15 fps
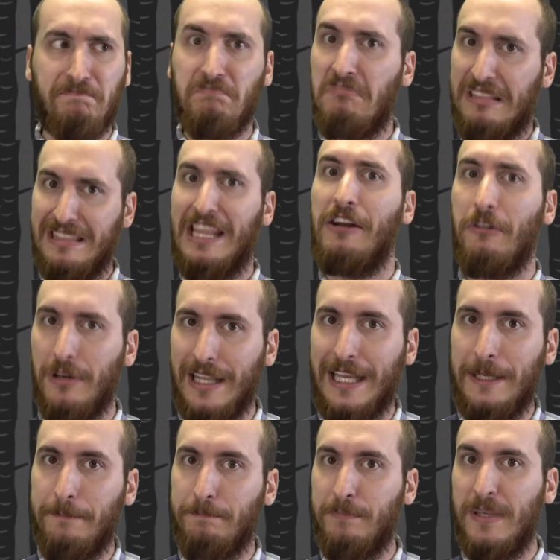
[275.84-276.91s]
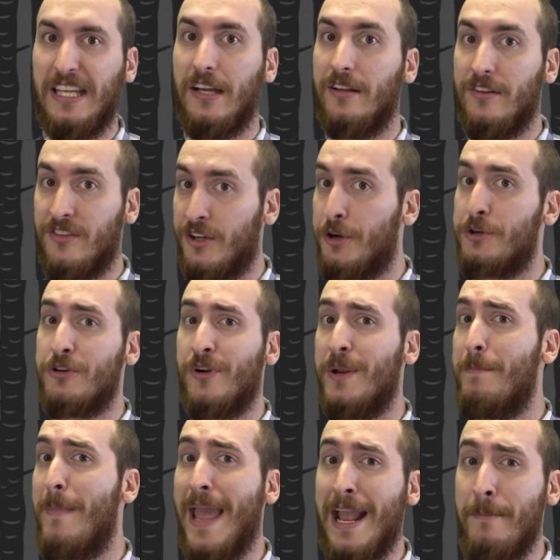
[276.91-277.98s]
Literally, because surgery
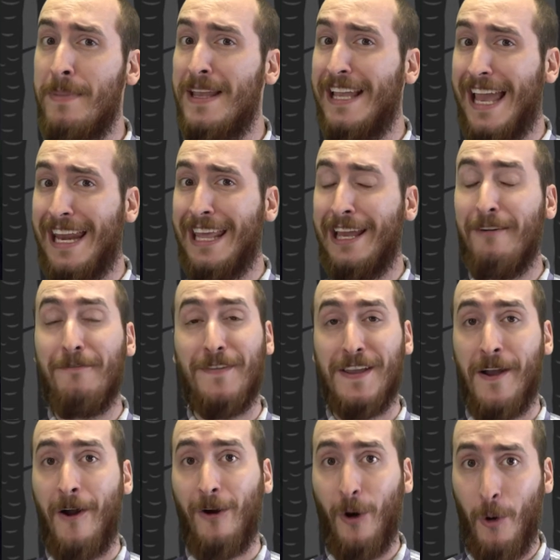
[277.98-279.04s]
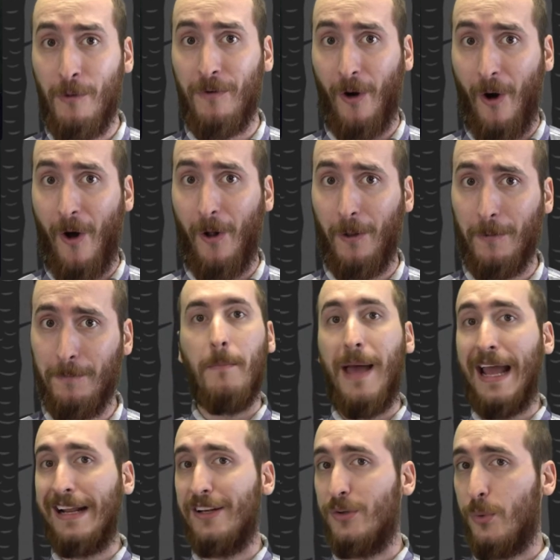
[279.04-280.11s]
may be getting a VR overhaul.
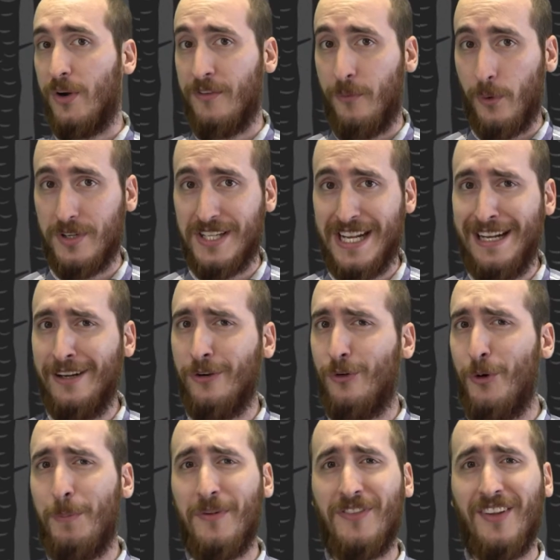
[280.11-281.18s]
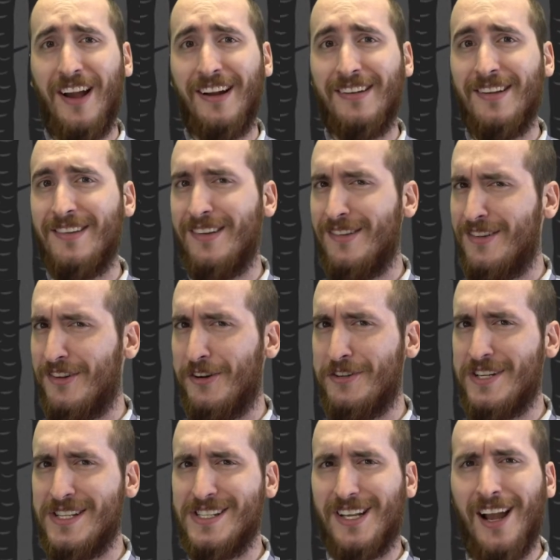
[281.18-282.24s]
Back in 2014, a group of scientists and
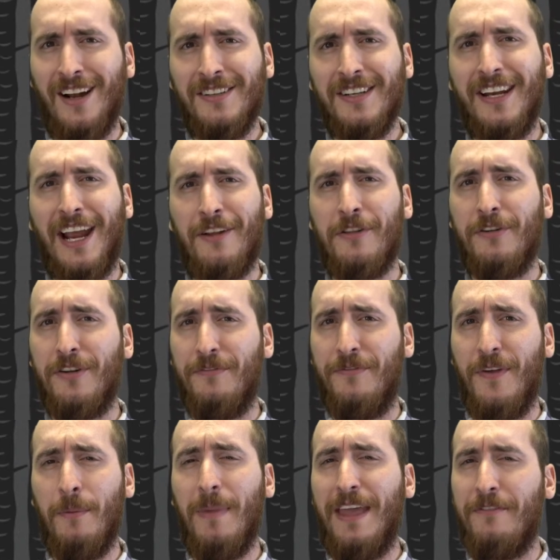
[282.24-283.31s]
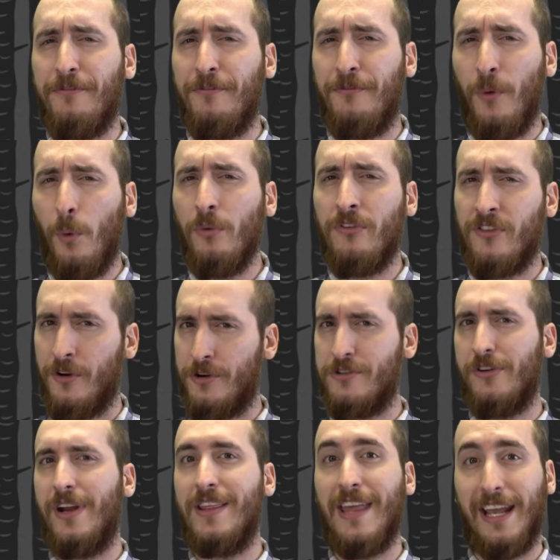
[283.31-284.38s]
surgeons got together to film a full
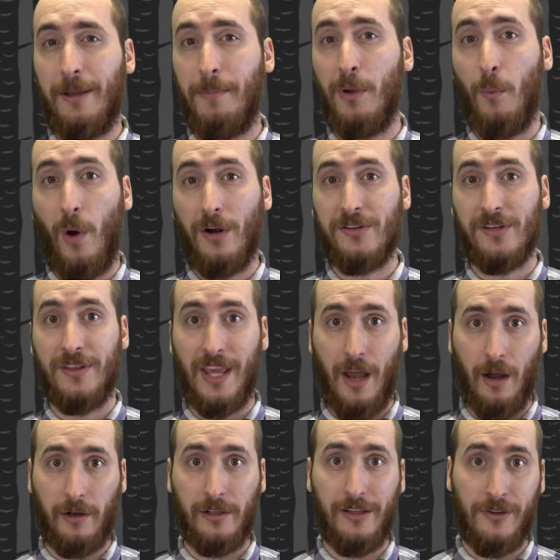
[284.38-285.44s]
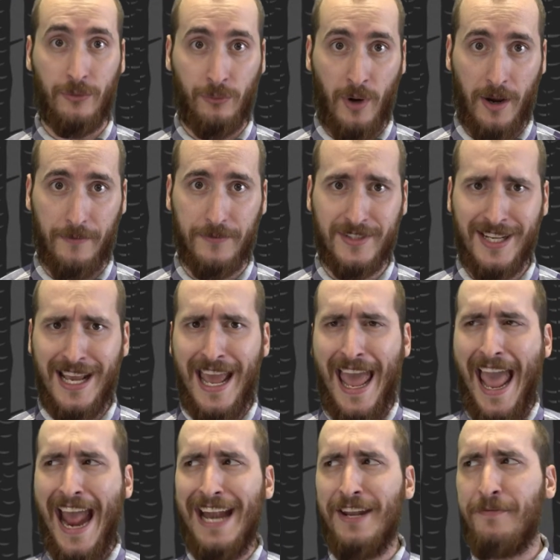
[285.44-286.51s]
surgery that could be watched on the Oculus Rift.
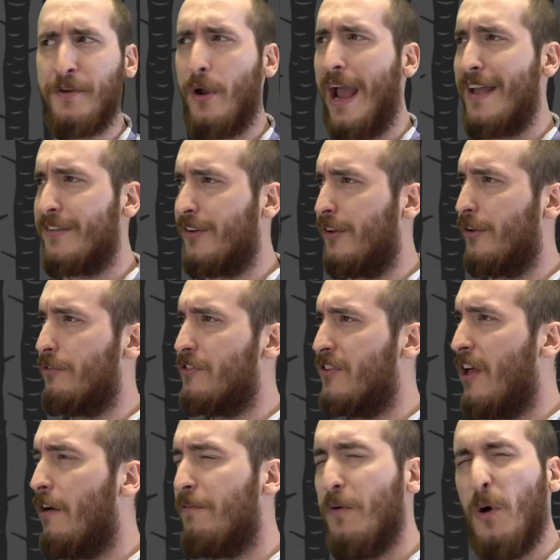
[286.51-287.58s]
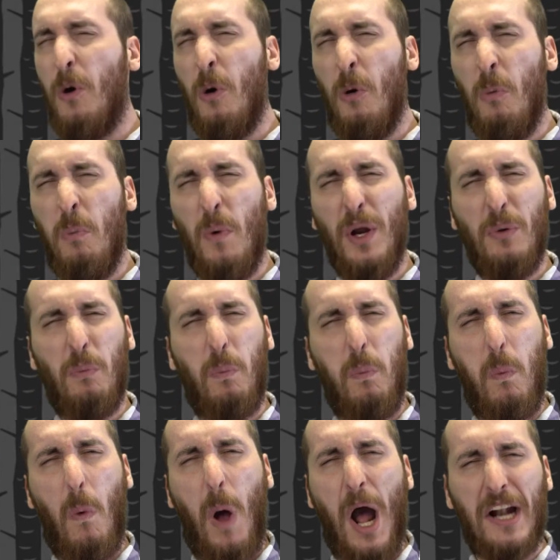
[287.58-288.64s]
And if you're asking yourself, who would
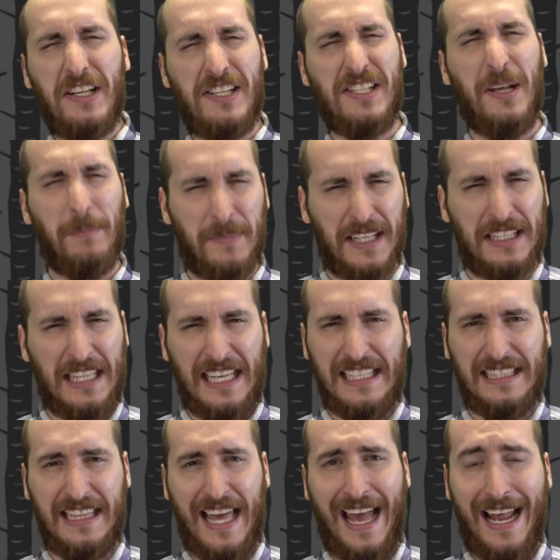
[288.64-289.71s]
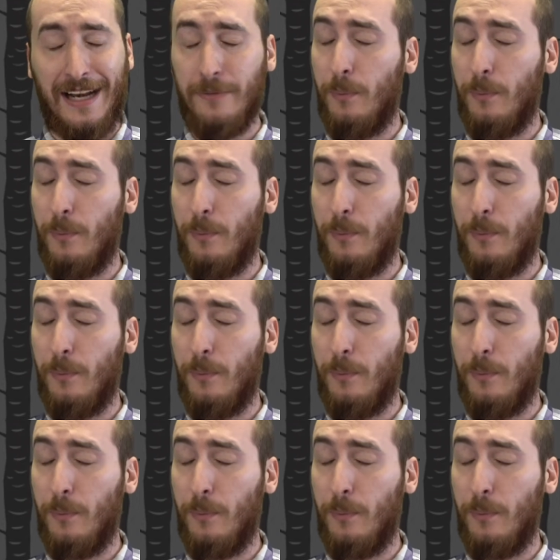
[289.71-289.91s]
watch something like that?